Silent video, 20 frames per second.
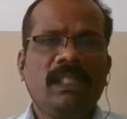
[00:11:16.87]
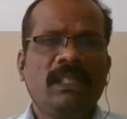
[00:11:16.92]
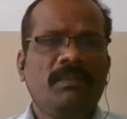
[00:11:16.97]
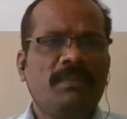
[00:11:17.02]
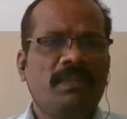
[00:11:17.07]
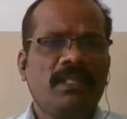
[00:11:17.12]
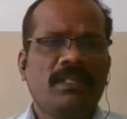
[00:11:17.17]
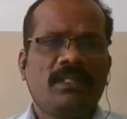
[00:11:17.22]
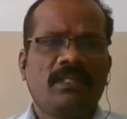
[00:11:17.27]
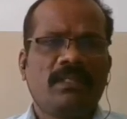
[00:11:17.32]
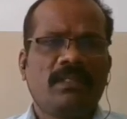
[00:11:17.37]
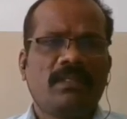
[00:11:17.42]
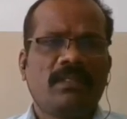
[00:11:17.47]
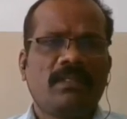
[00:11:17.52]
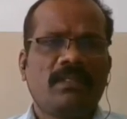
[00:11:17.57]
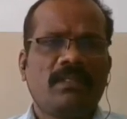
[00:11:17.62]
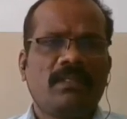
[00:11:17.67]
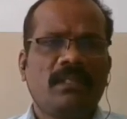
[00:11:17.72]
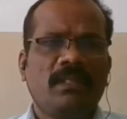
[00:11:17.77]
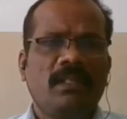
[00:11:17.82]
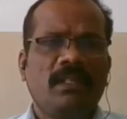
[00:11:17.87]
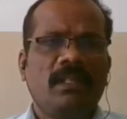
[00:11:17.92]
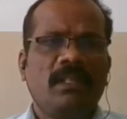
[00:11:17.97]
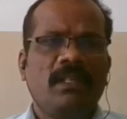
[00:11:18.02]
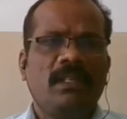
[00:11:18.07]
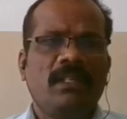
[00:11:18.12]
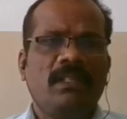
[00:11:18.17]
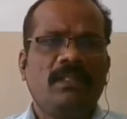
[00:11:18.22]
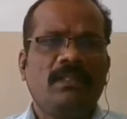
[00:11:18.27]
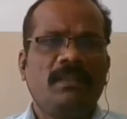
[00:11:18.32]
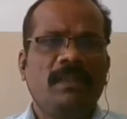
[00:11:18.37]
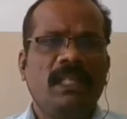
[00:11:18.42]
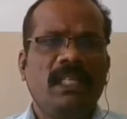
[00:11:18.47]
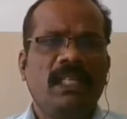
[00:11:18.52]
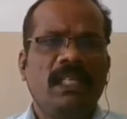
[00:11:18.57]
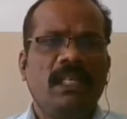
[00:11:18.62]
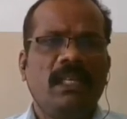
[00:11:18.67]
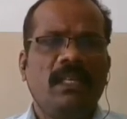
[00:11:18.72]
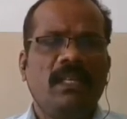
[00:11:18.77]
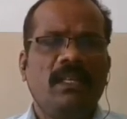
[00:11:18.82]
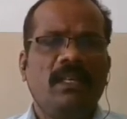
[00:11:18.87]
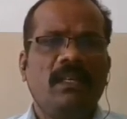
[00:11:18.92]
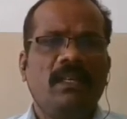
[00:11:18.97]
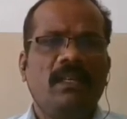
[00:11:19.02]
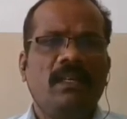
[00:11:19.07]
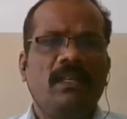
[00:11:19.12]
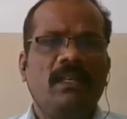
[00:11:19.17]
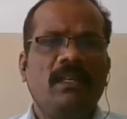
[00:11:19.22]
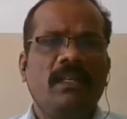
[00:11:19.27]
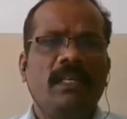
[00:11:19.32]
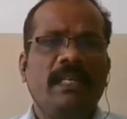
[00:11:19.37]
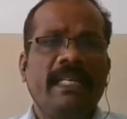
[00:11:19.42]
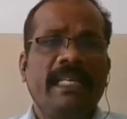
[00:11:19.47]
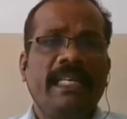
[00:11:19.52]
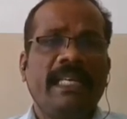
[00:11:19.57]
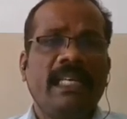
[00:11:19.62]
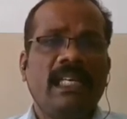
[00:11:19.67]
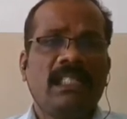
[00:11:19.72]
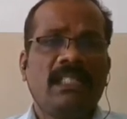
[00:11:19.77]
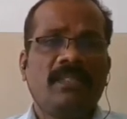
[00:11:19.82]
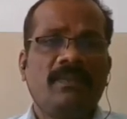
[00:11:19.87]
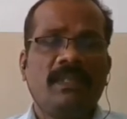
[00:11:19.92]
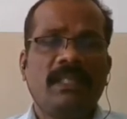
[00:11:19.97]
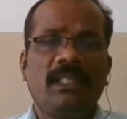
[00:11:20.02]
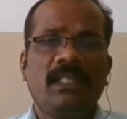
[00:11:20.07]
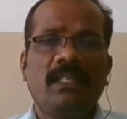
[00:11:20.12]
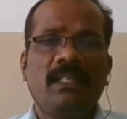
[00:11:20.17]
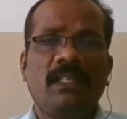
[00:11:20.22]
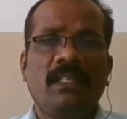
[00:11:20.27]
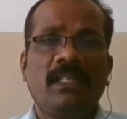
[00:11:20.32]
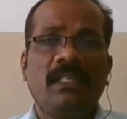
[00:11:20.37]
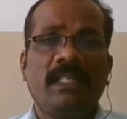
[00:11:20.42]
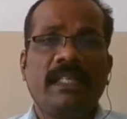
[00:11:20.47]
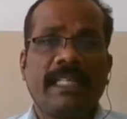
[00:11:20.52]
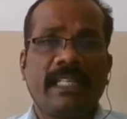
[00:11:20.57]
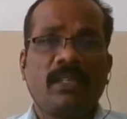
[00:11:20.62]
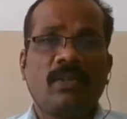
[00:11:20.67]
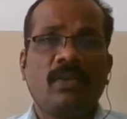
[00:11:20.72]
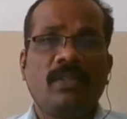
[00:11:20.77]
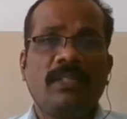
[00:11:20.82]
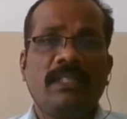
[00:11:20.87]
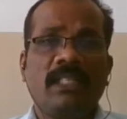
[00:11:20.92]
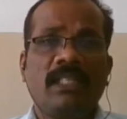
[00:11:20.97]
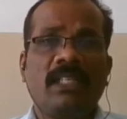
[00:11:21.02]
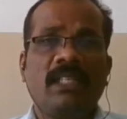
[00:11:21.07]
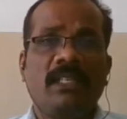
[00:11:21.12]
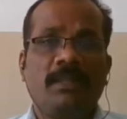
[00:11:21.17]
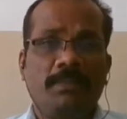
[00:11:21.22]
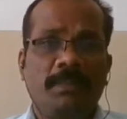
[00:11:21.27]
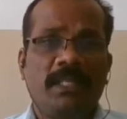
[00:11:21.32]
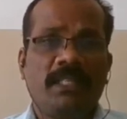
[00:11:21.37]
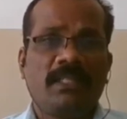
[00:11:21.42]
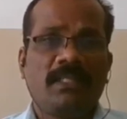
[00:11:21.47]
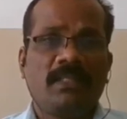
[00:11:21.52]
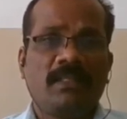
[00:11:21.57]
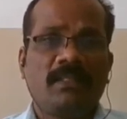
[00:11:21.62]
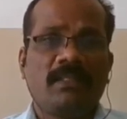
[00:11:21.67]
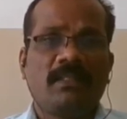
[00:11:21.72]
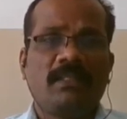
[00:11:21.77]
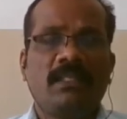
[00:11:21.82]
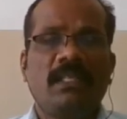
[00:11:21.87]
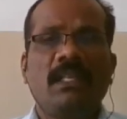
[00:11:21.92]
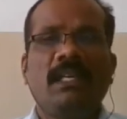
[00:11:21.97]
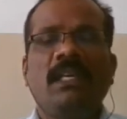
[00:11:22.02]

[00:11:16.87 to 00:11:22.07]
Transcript: business is being enhanced with the technological updations,